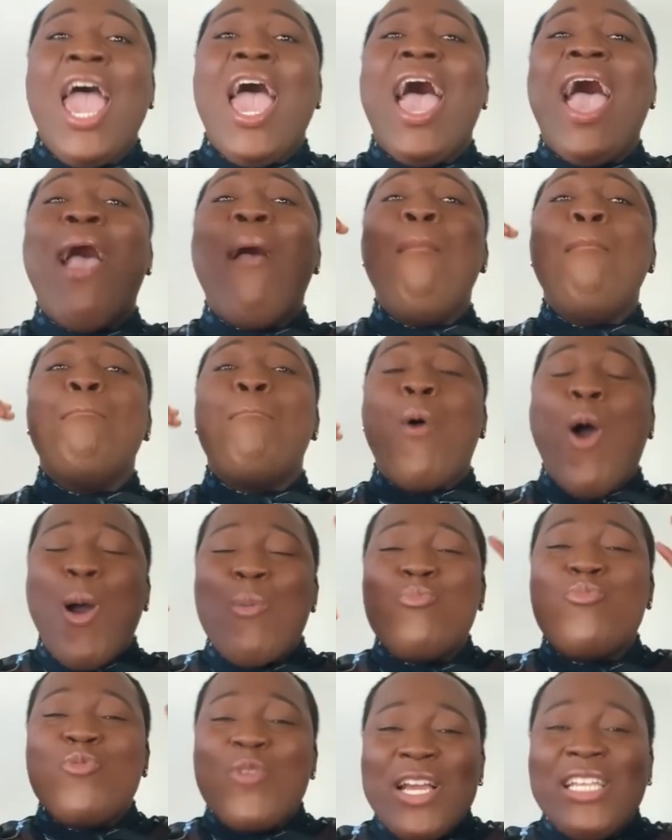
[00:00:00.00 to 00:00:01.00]
and
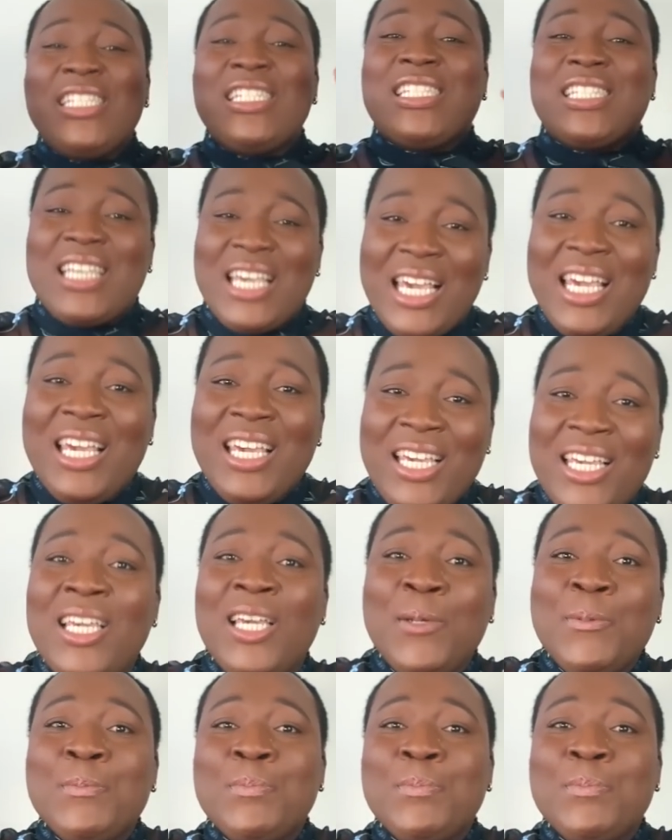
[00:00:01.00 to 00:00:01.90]
Bob Risky